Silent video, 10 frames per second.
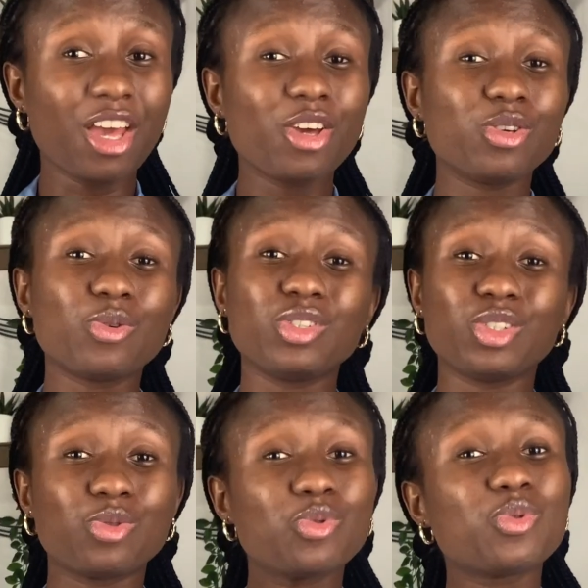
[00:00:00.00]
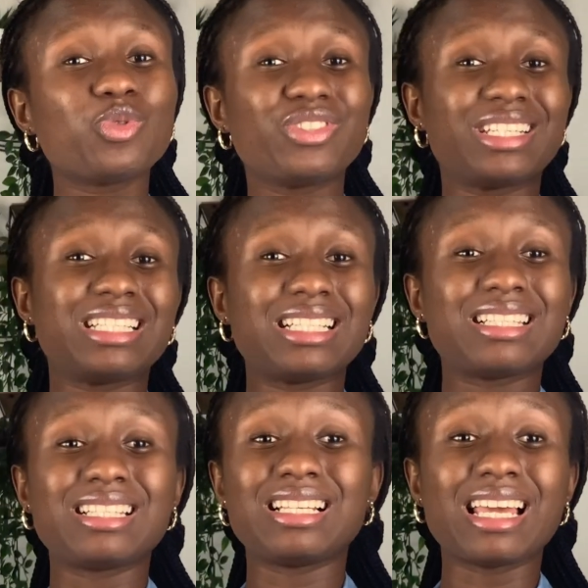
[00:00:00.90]
you go, they do
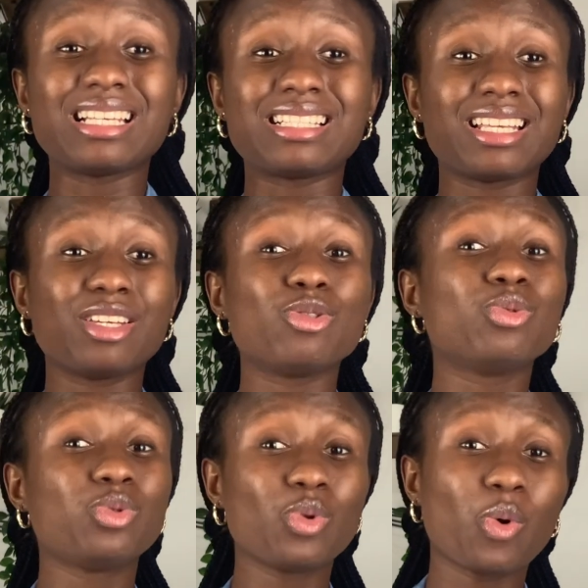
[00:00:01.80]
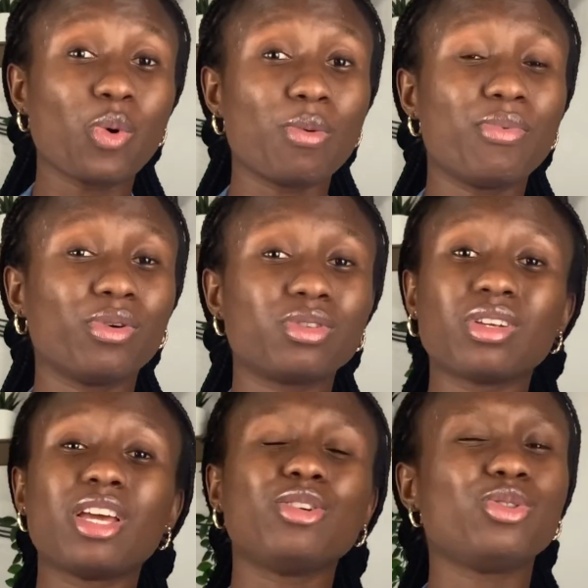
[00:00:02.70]
JJC, like say you know, but
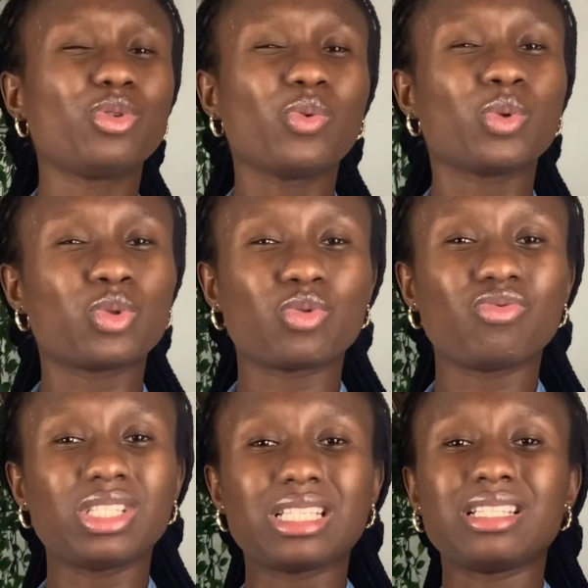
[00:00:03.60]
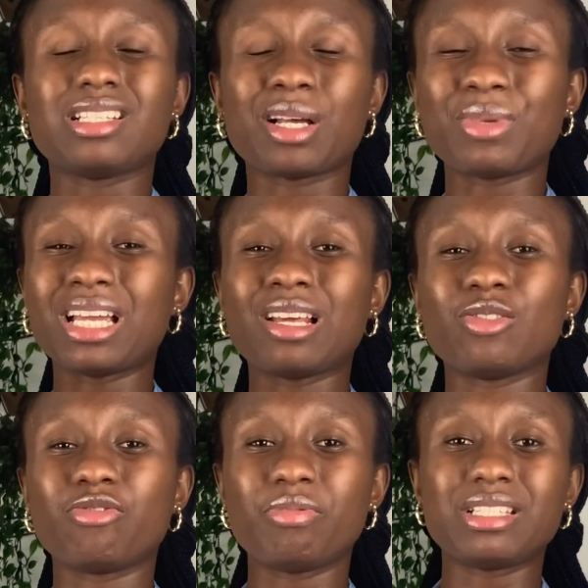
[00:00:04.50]
you don't want to risk it. I'm that kind
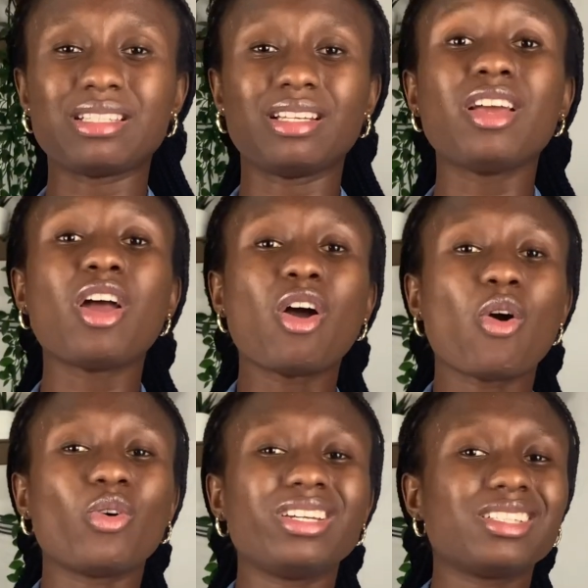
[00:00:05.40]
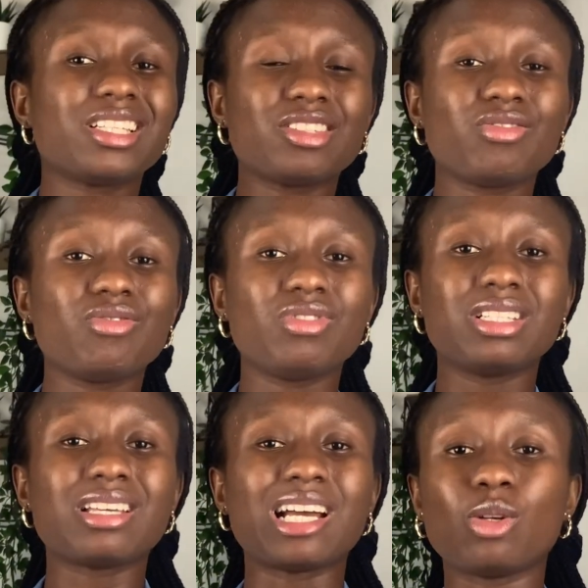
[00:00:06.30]
of person. Unnecessary
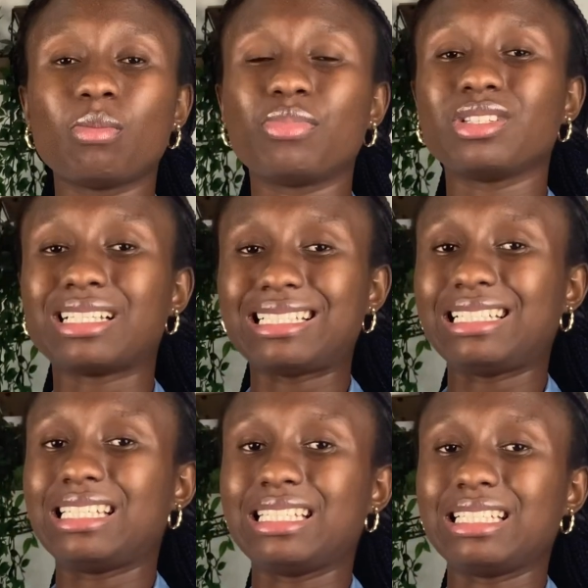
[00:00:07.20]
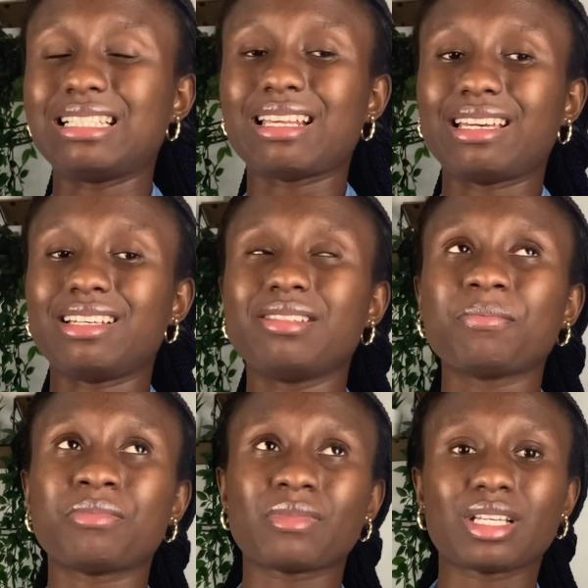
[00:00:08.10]
risk, I don't bother taking it, like
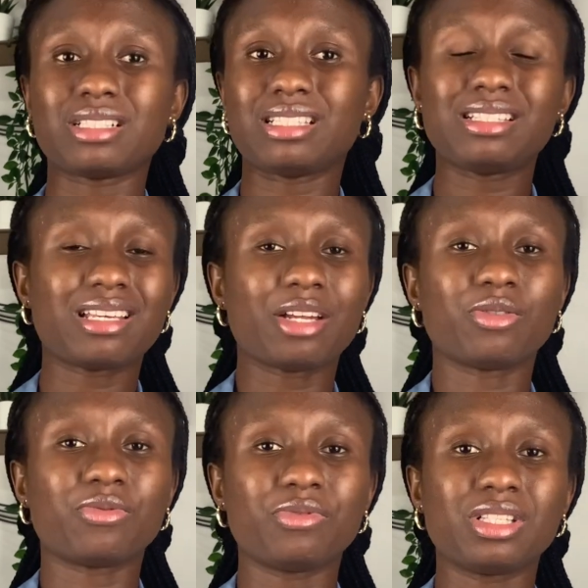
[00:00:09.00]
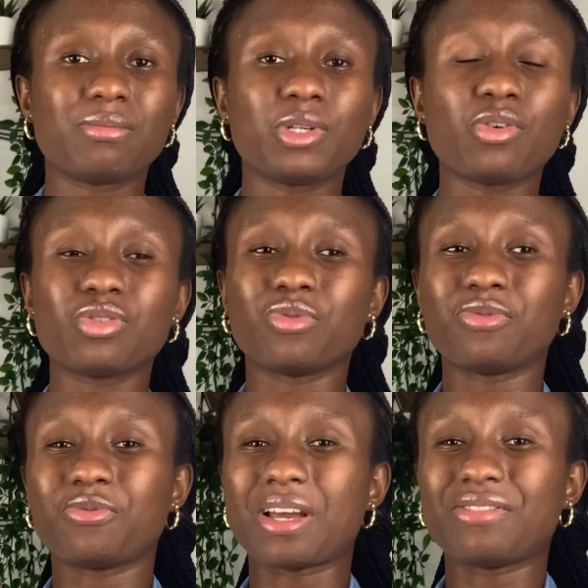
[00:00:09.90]
this kind of risk, because of
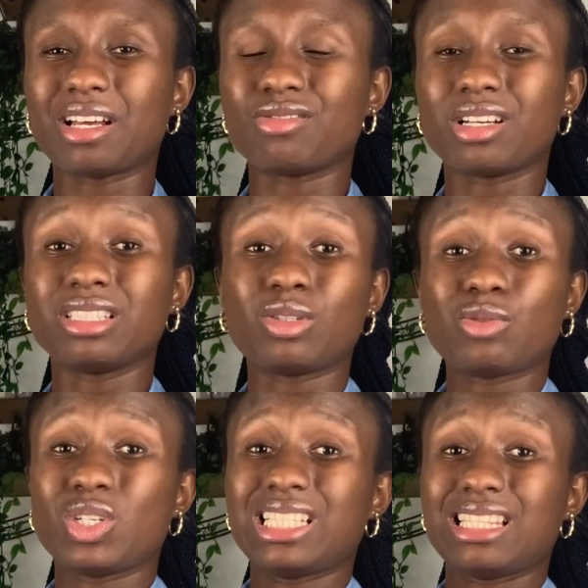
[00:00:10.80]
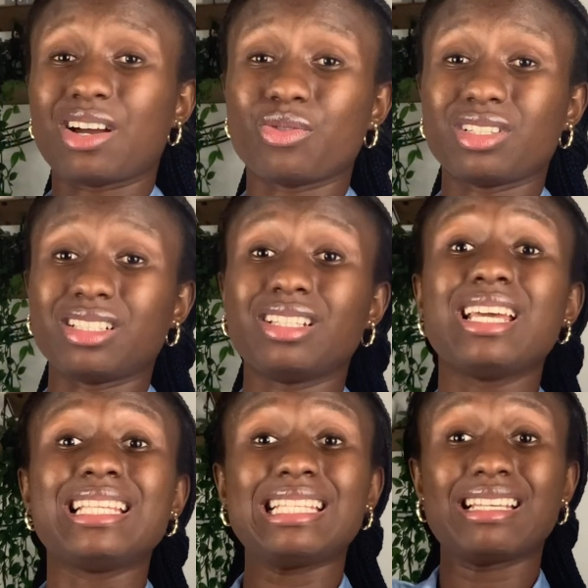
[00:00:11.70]
5,000, 20,000,
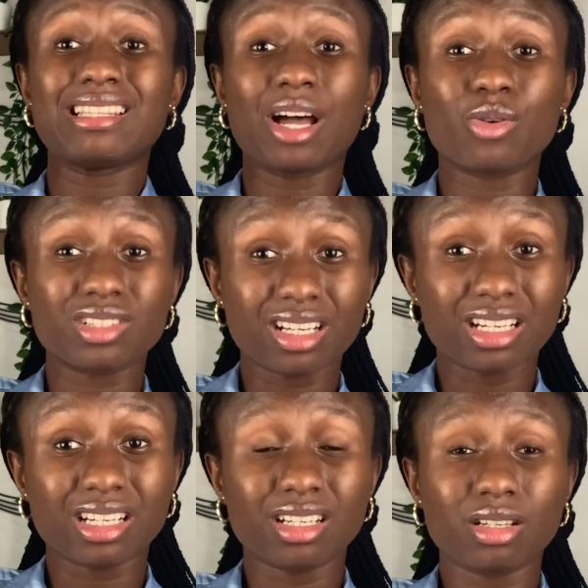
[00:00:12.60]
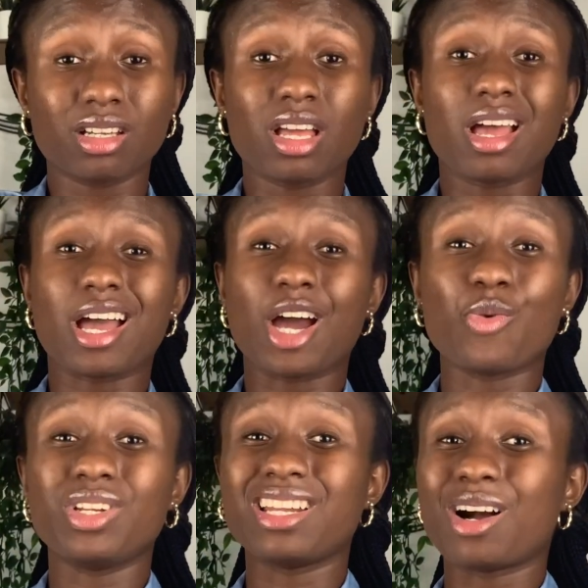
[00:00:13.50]
10,000. I
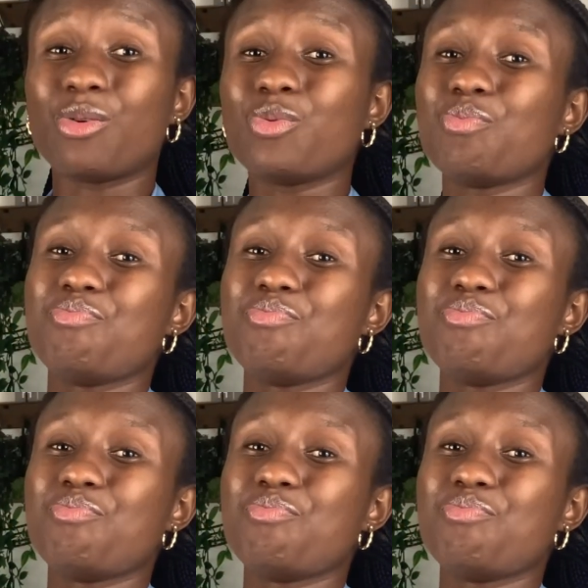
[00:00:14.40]
will now